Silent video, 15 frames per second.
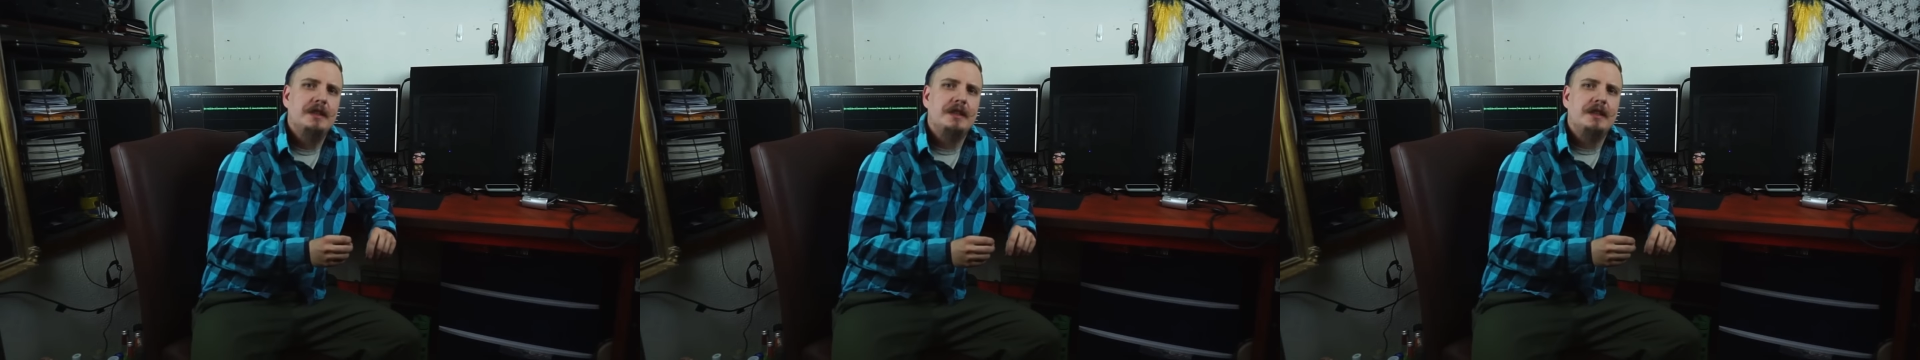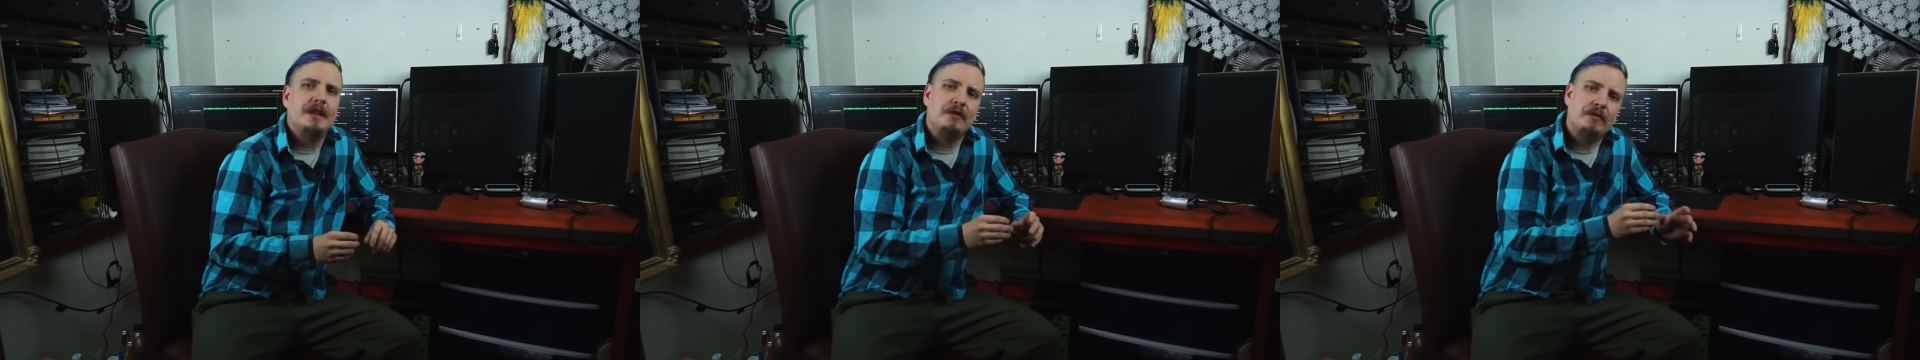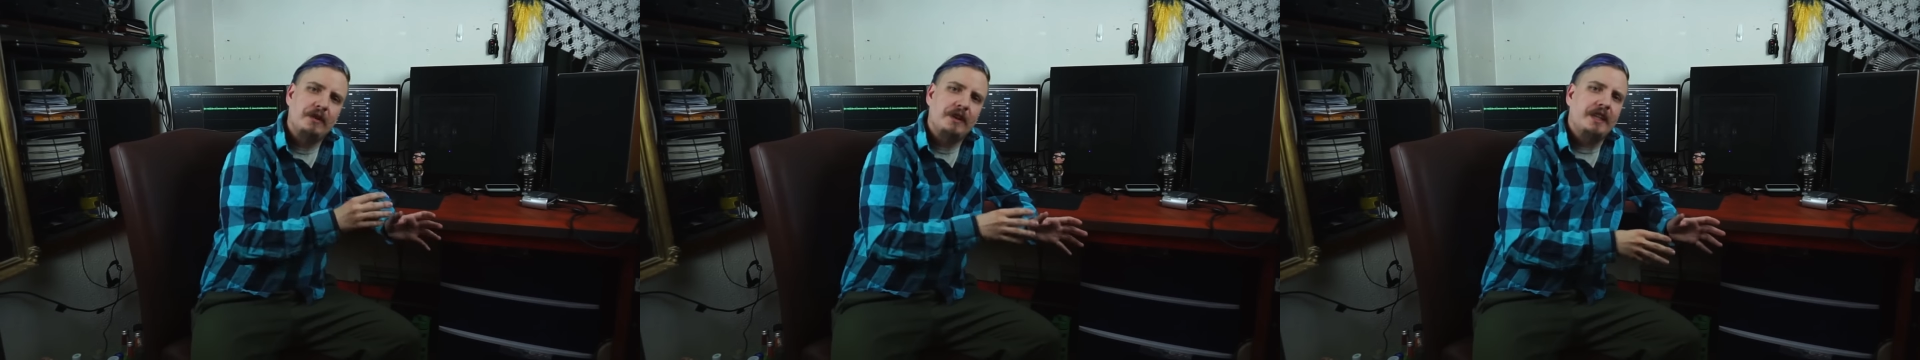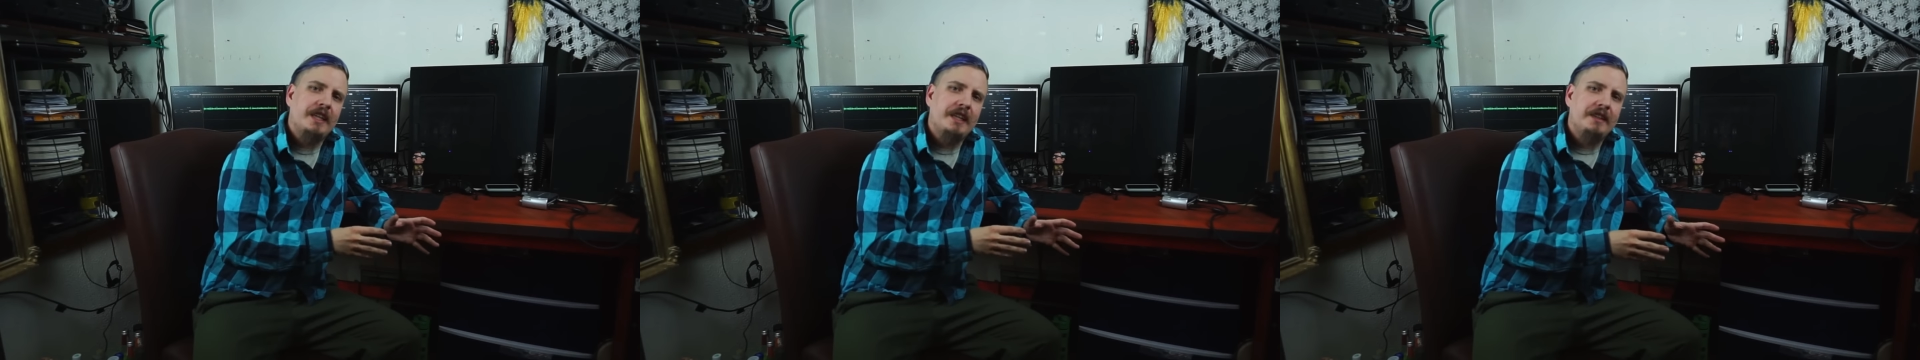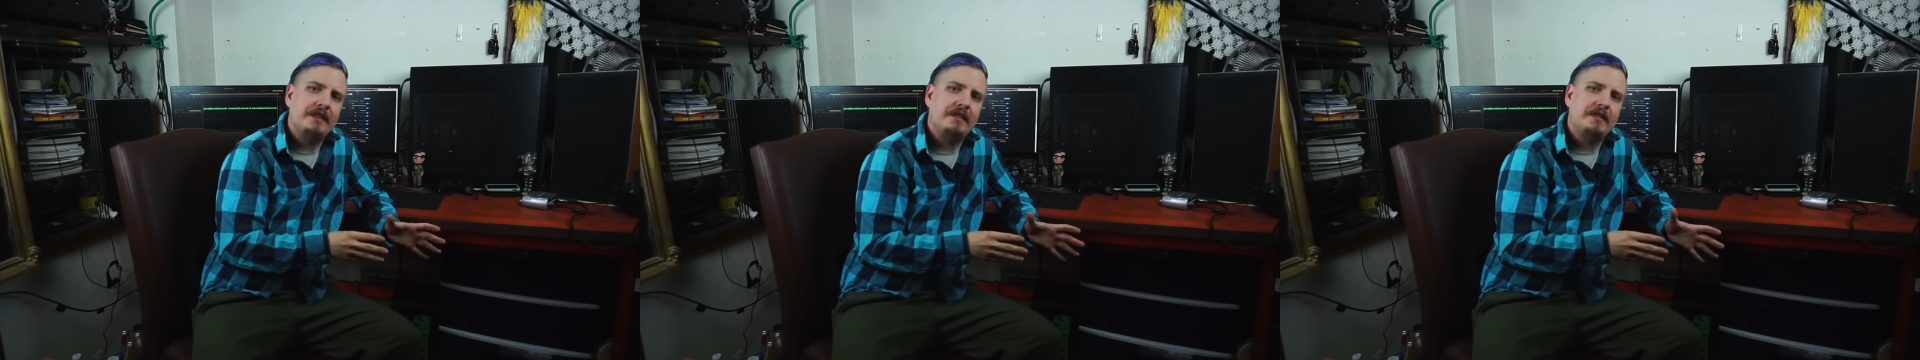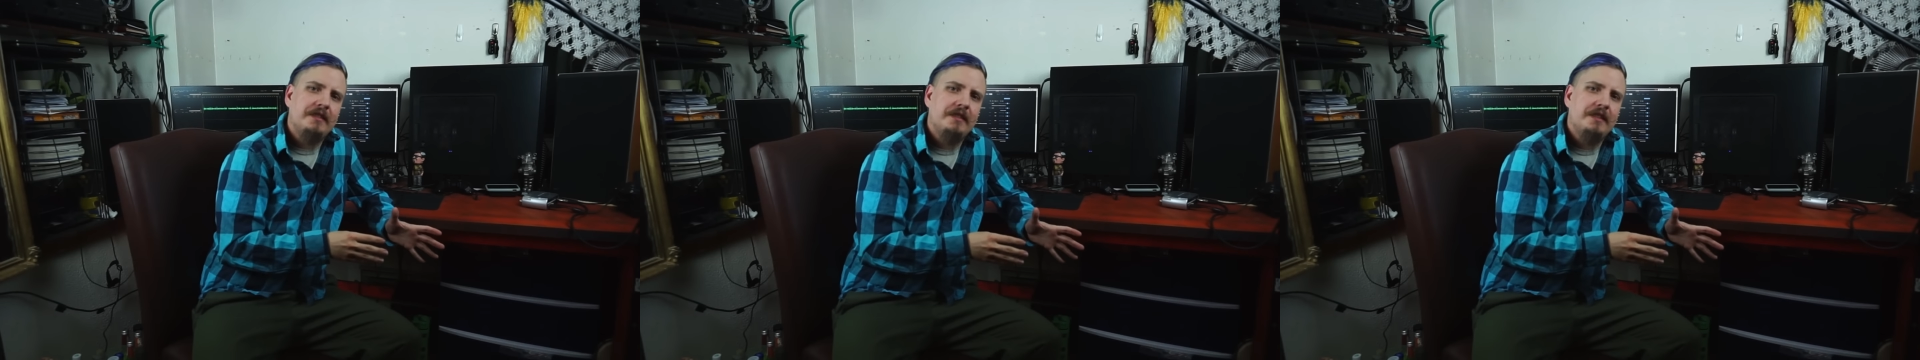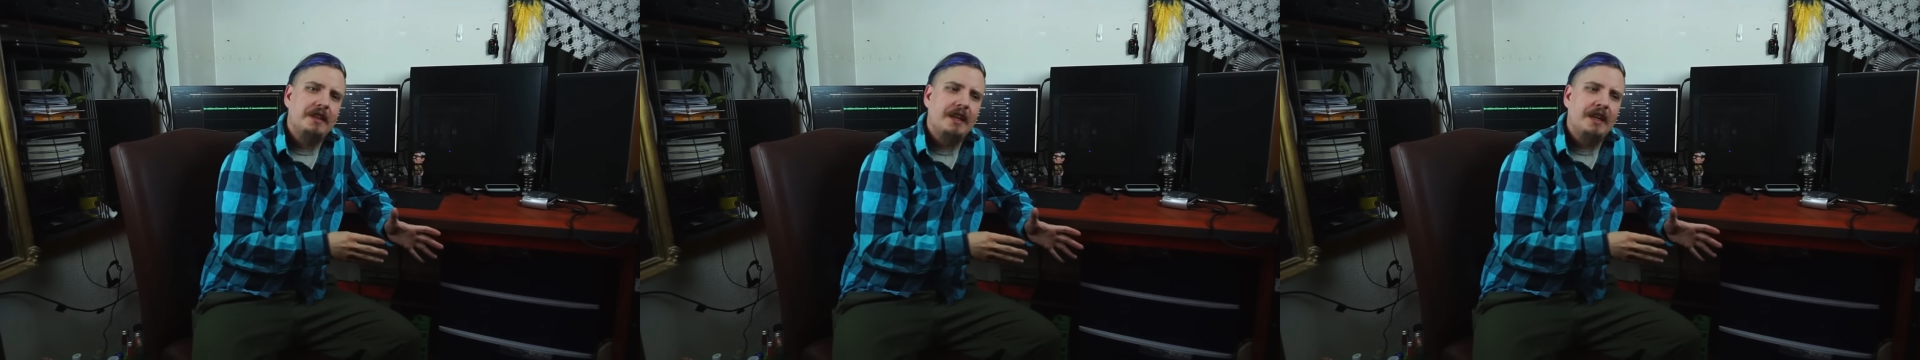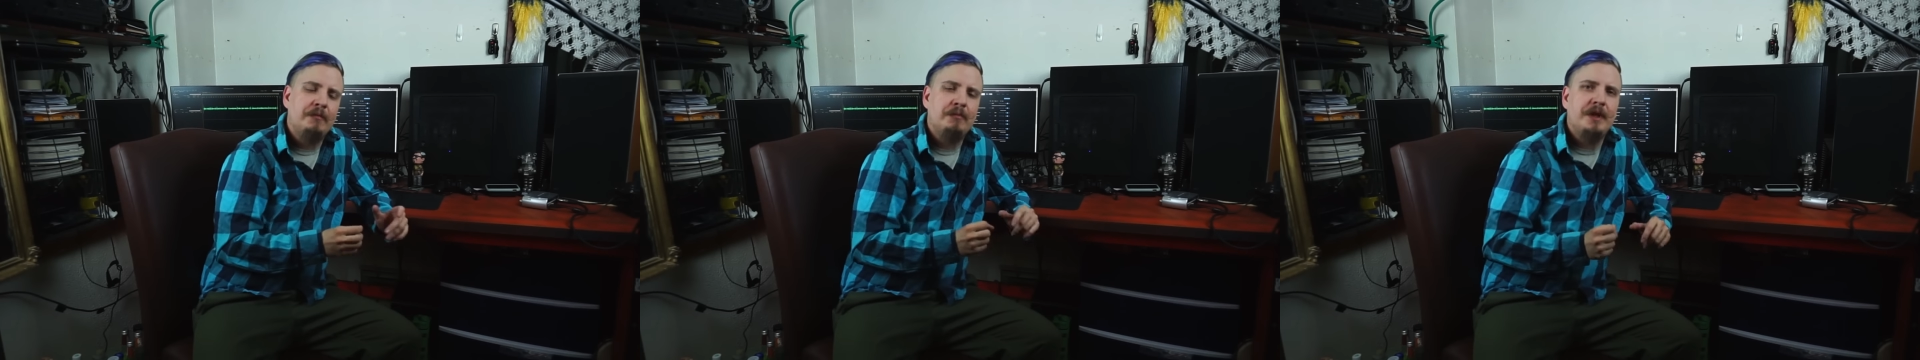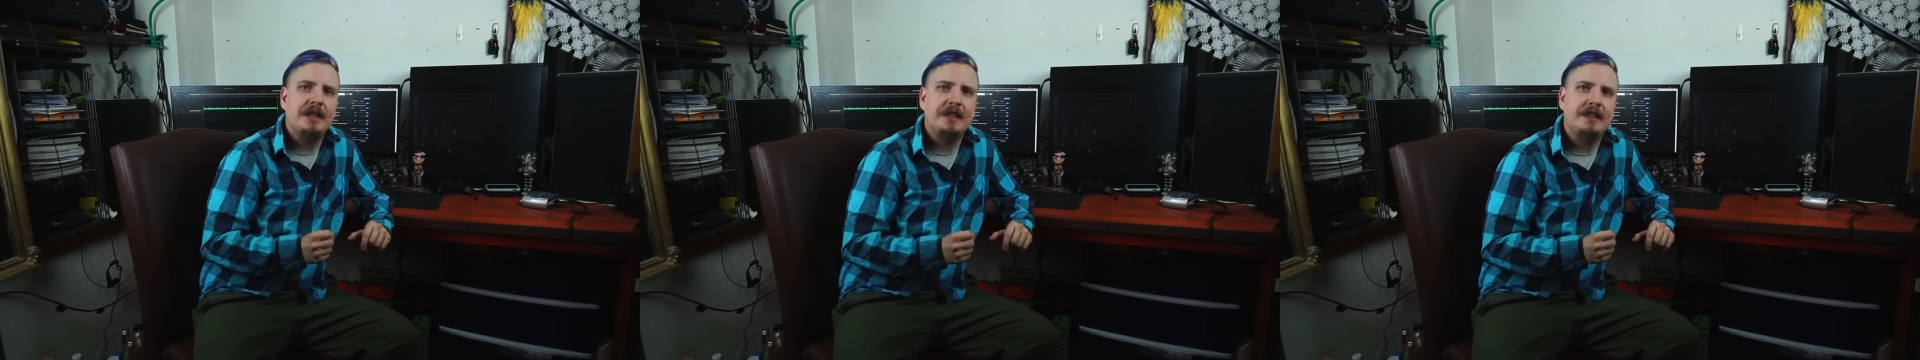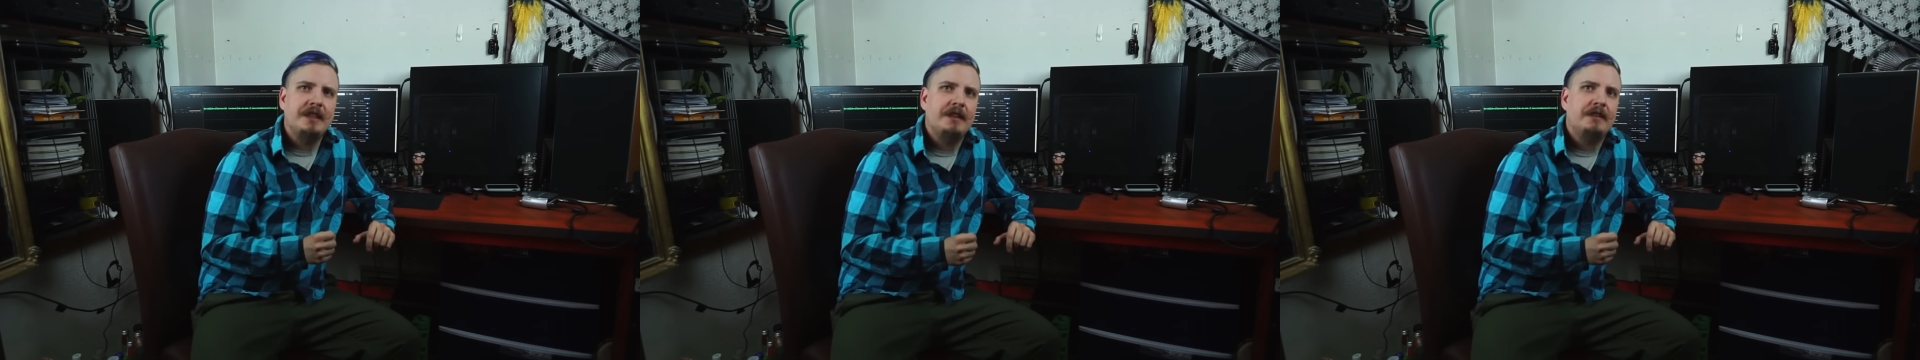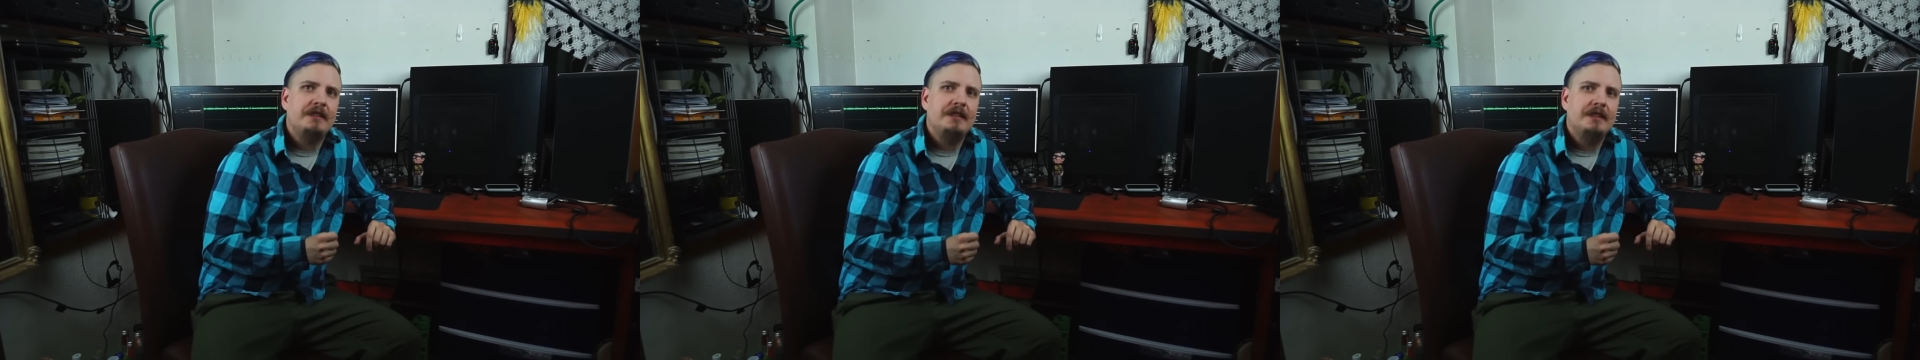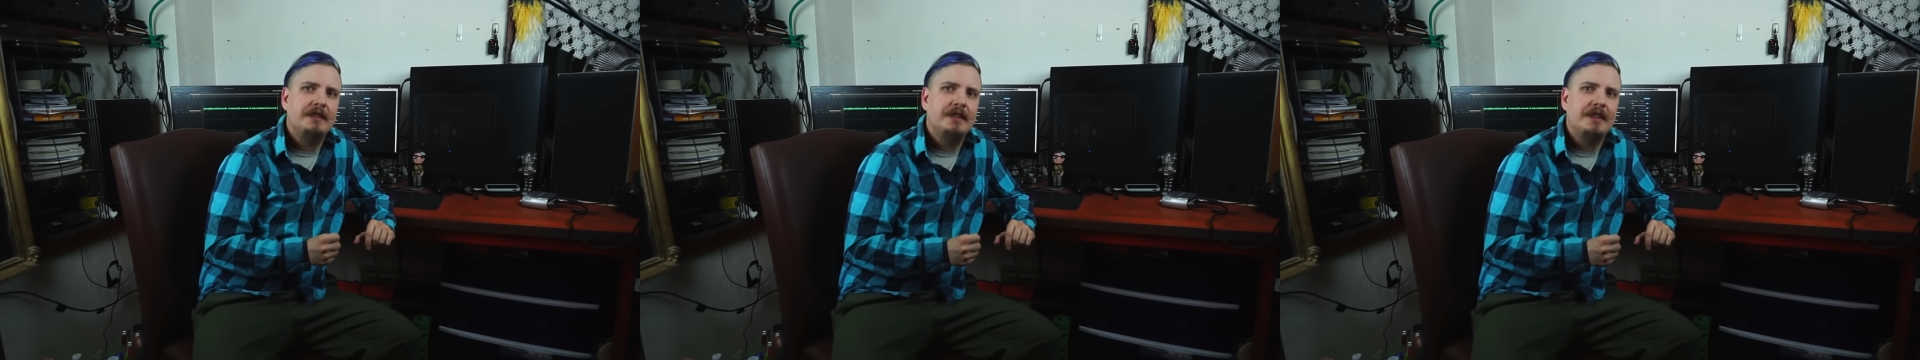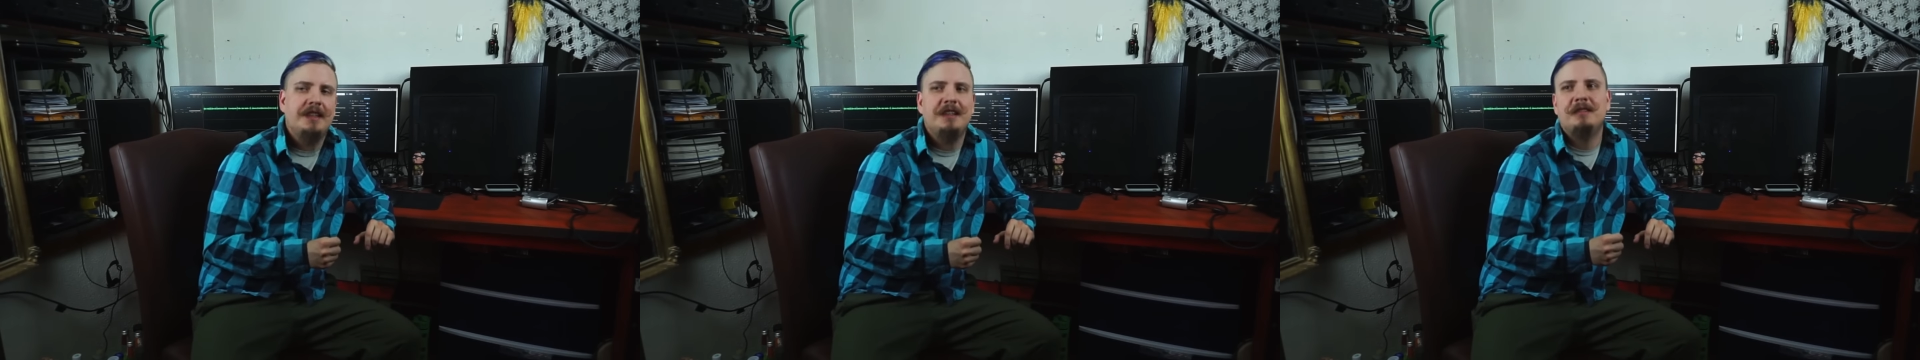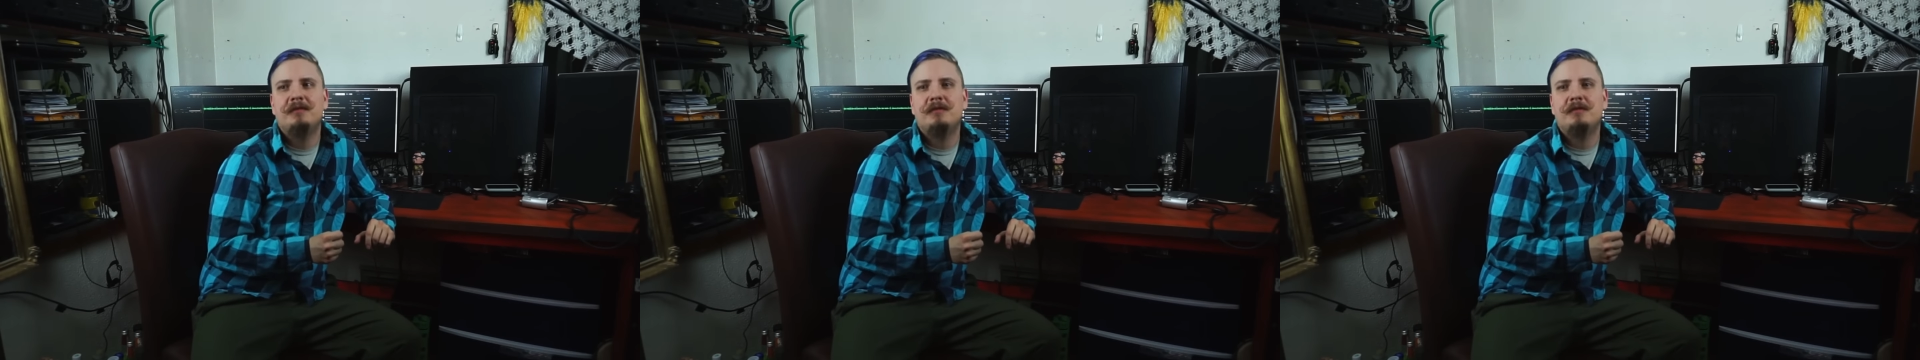Now for the case, I picked out a